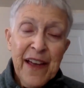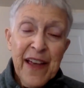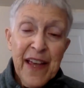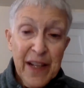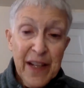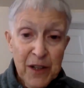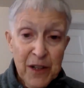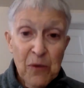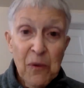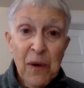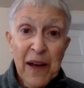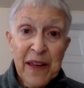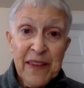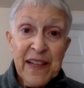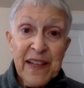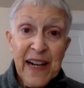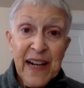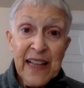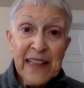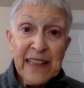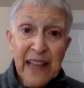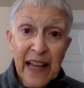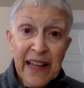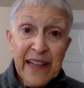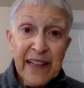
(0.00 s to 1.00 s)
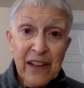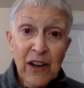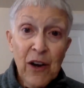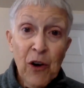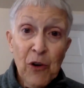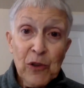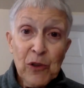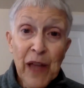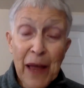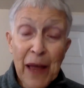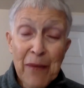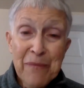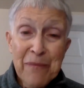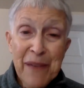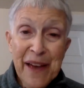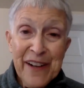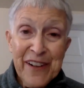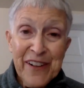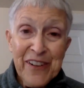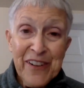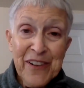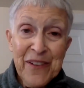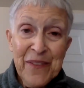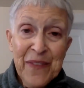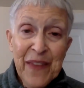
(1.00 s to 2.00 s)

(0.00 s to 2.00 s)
in a way that I like a whole lot better?